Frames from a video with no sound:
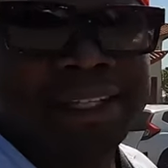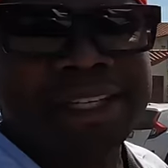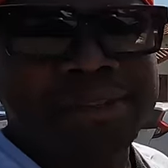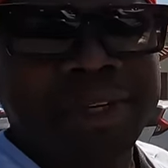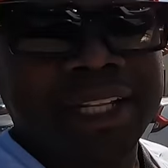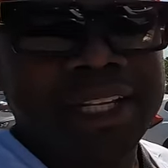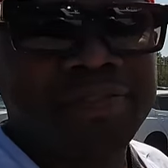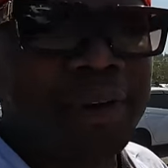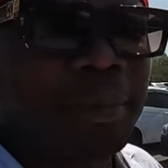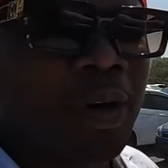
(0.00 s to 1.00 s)
this reel
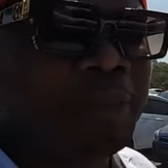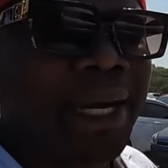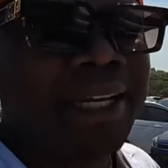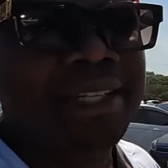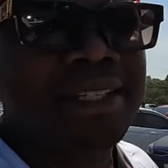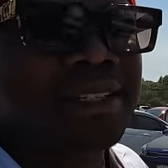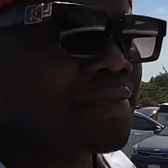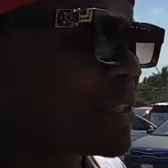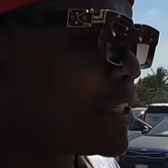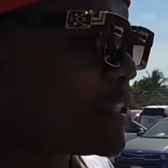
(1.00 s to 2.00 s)
is for both packages,
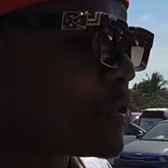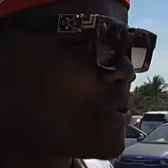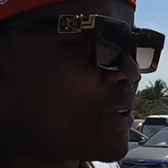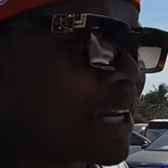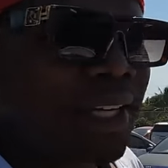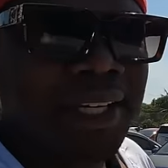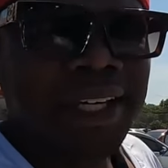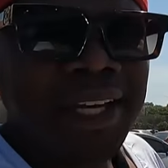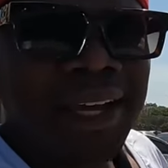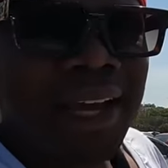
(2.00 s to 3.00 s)
for the Juve
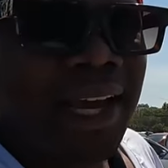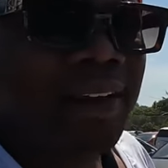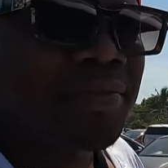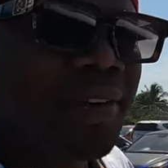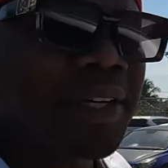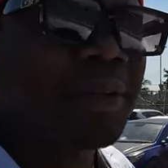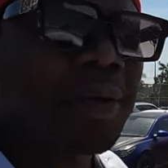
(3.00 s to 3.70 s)
and for the